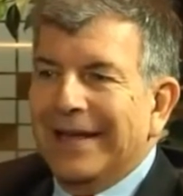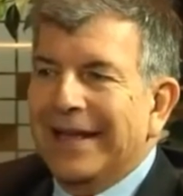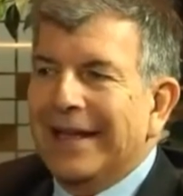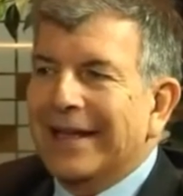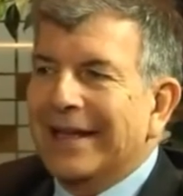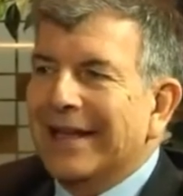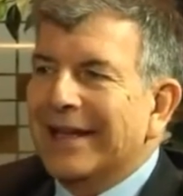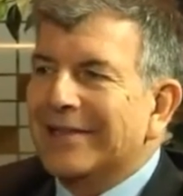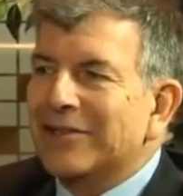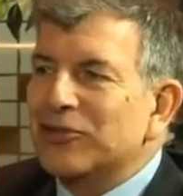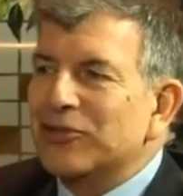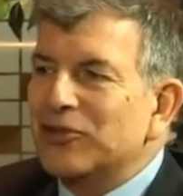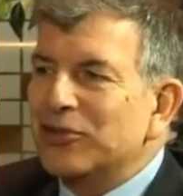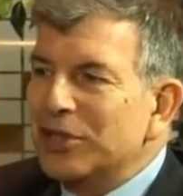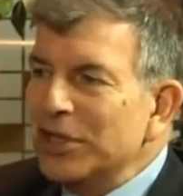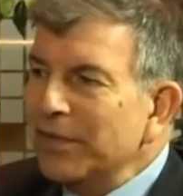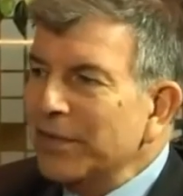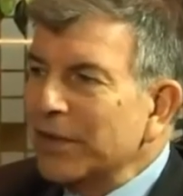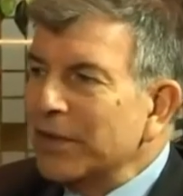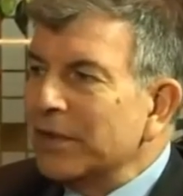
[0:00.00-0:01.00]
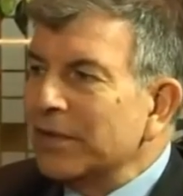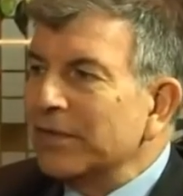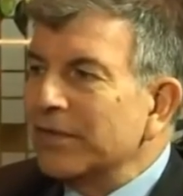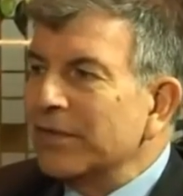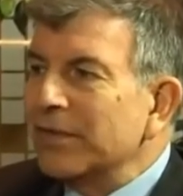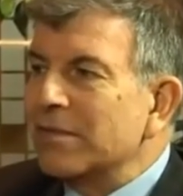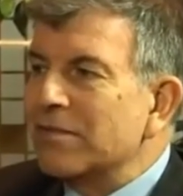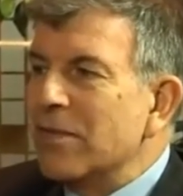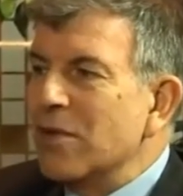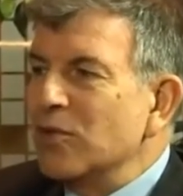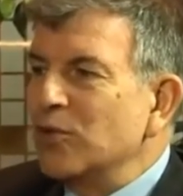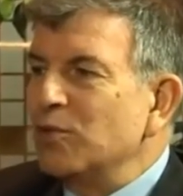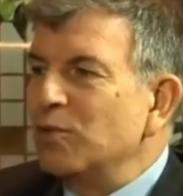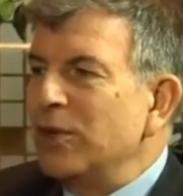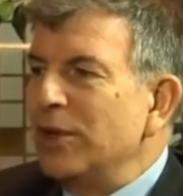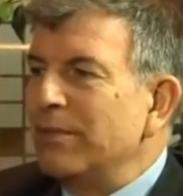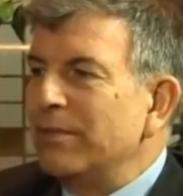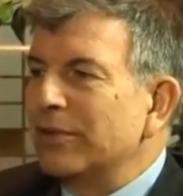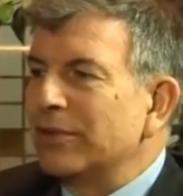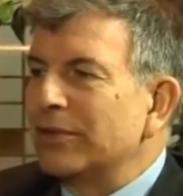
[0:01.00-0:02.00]
it, it's difficult for most
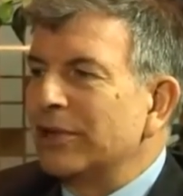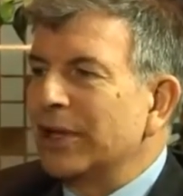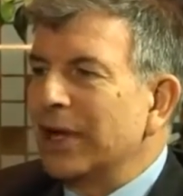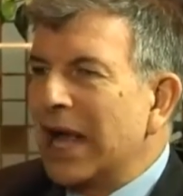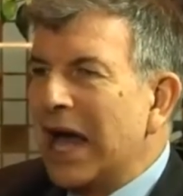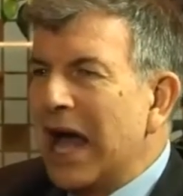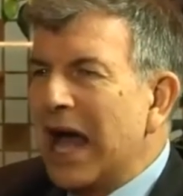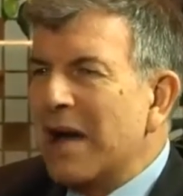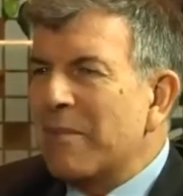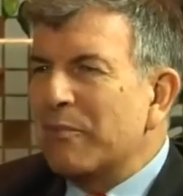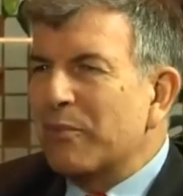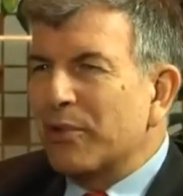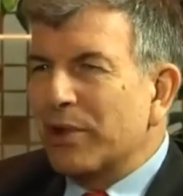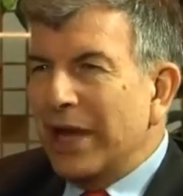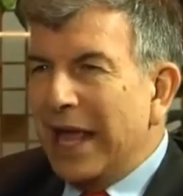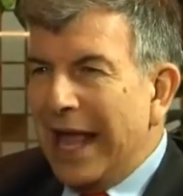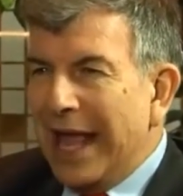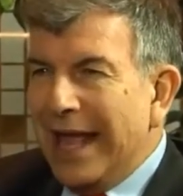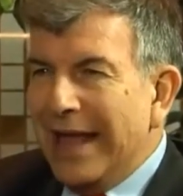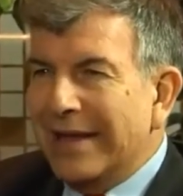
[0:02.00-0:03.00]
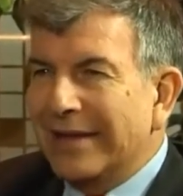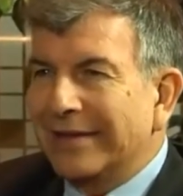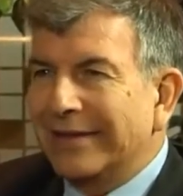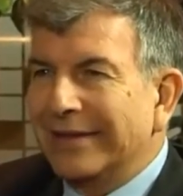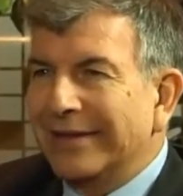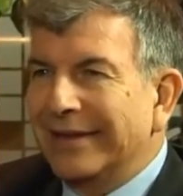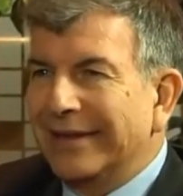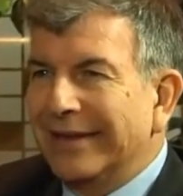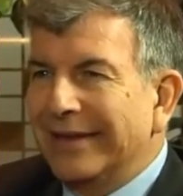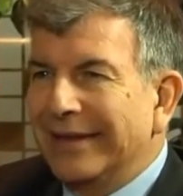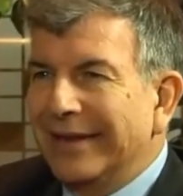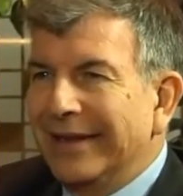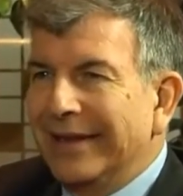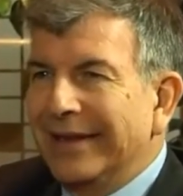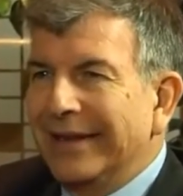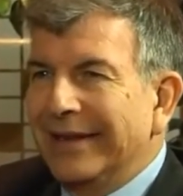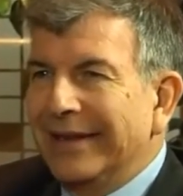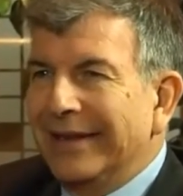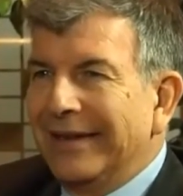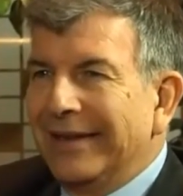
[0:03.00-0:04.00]
people to comprehend,
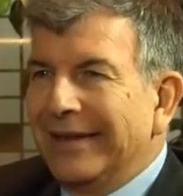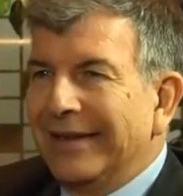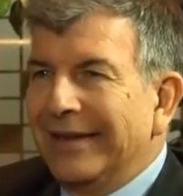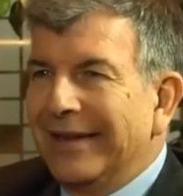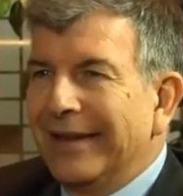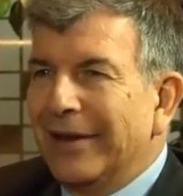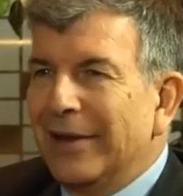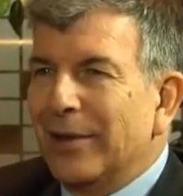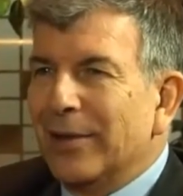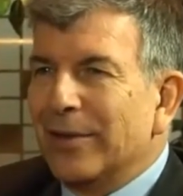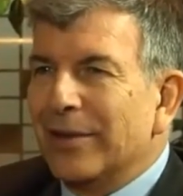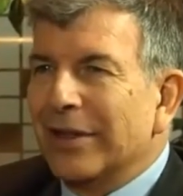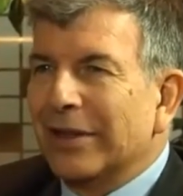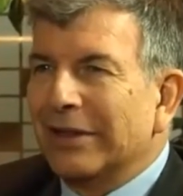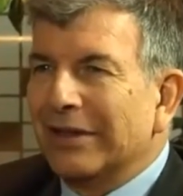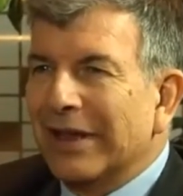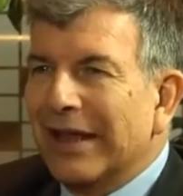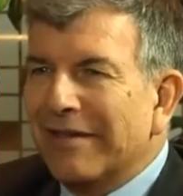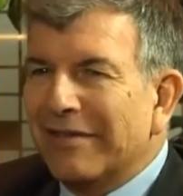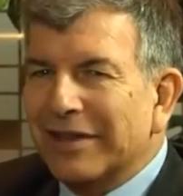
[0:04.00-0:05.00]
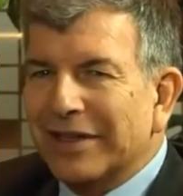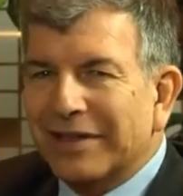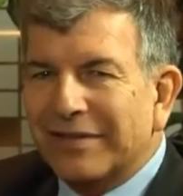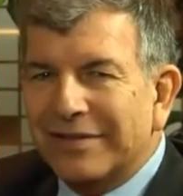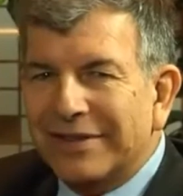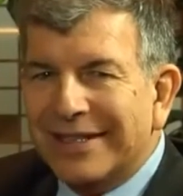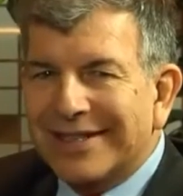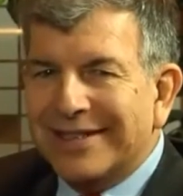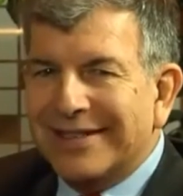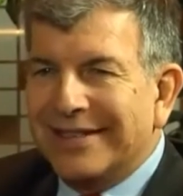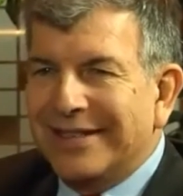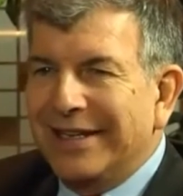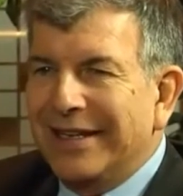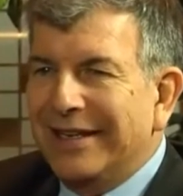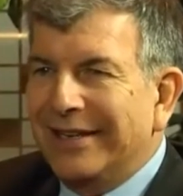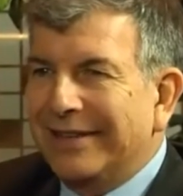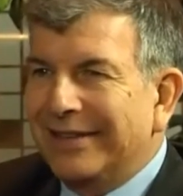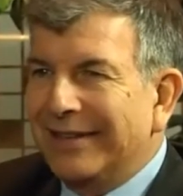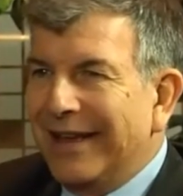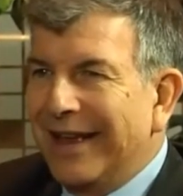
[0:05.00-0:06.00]
you know, the level of
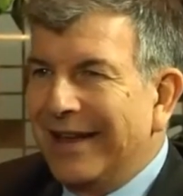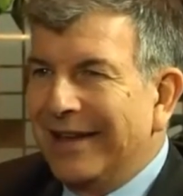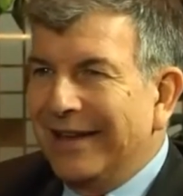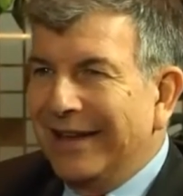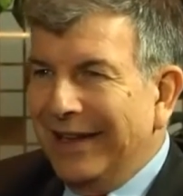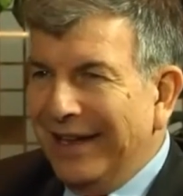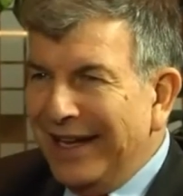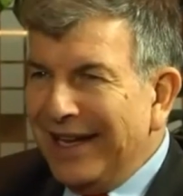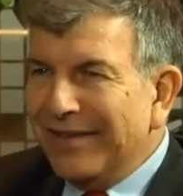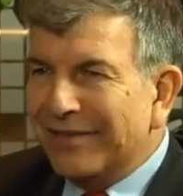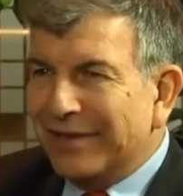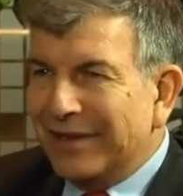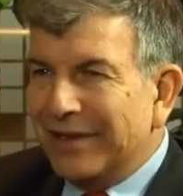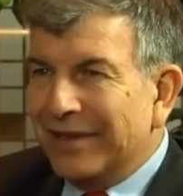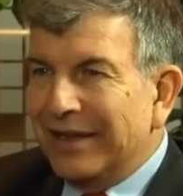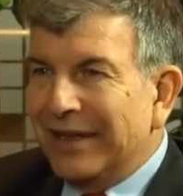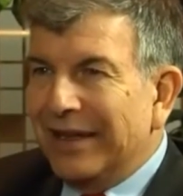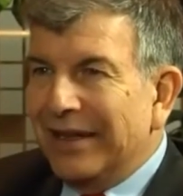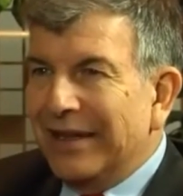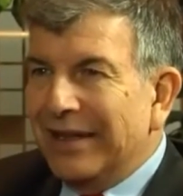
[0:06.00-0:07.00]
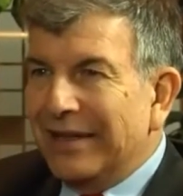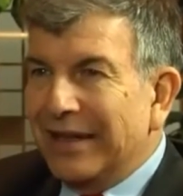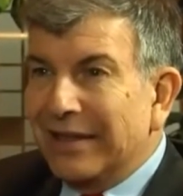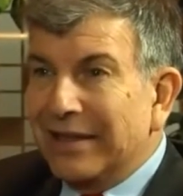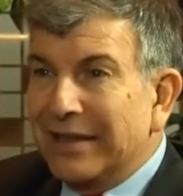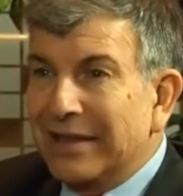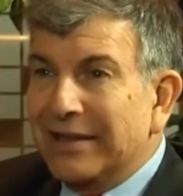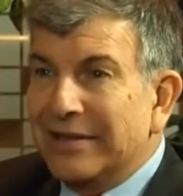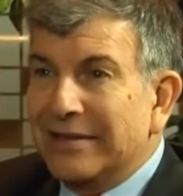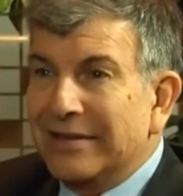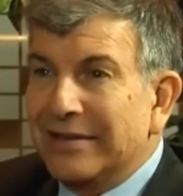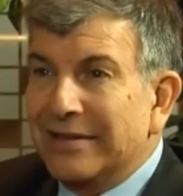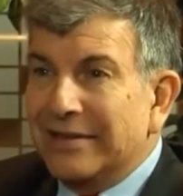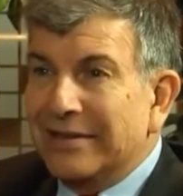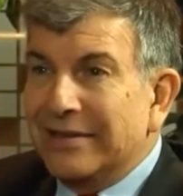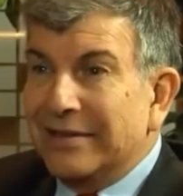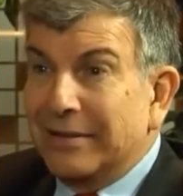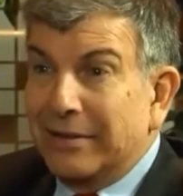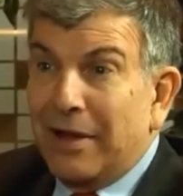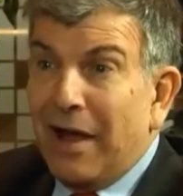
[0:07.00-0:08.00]
deceit and evil that
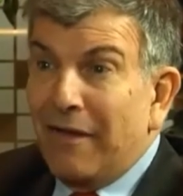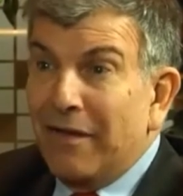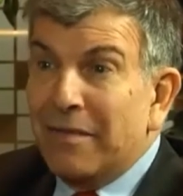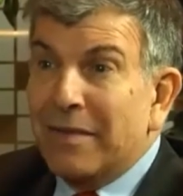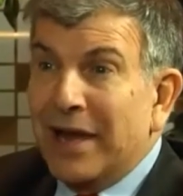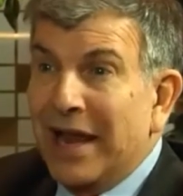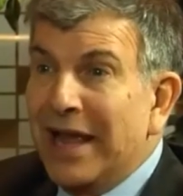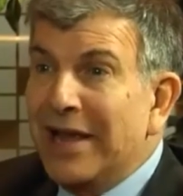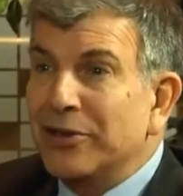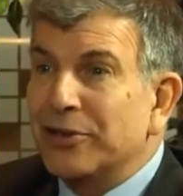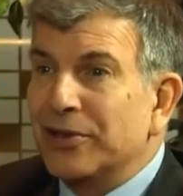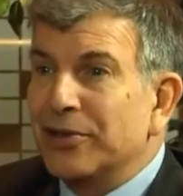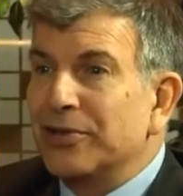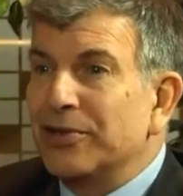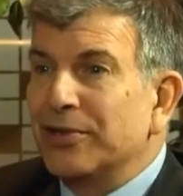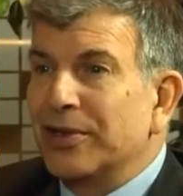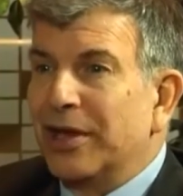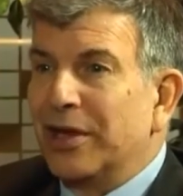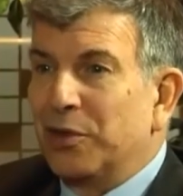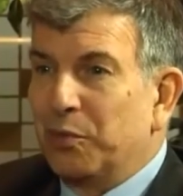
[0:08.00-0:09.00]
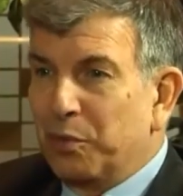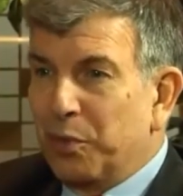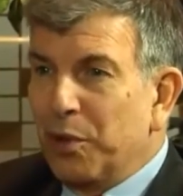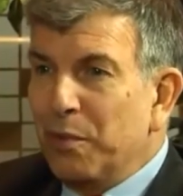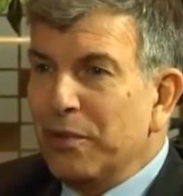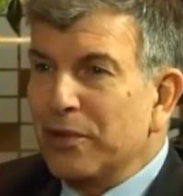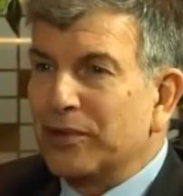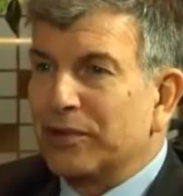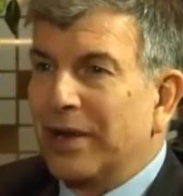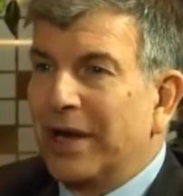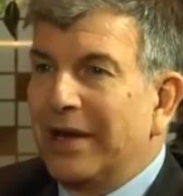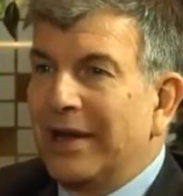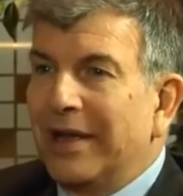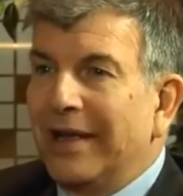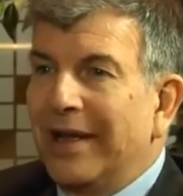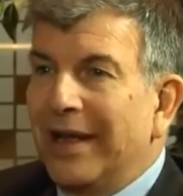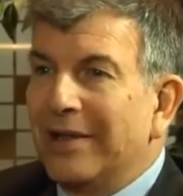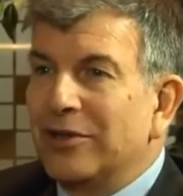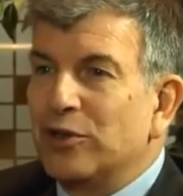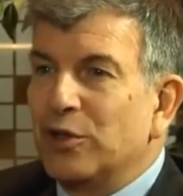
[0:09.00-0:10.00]
these government agents can perpetrate
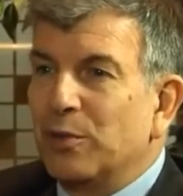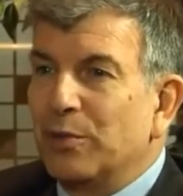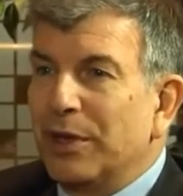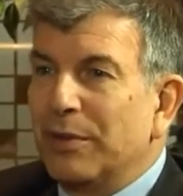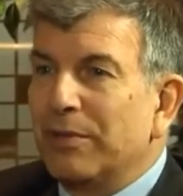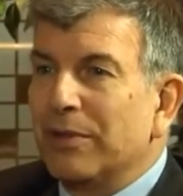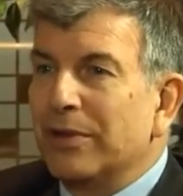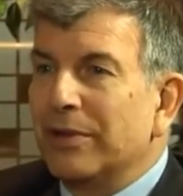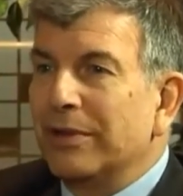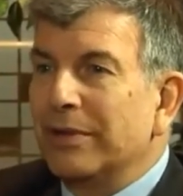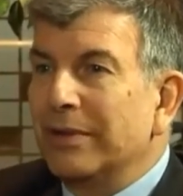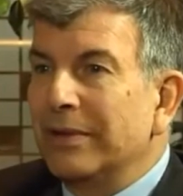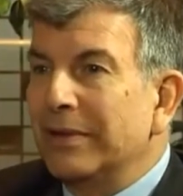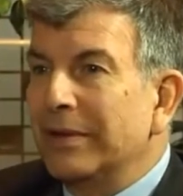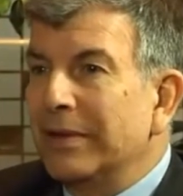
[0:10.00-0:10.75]
against well, what drives that- it,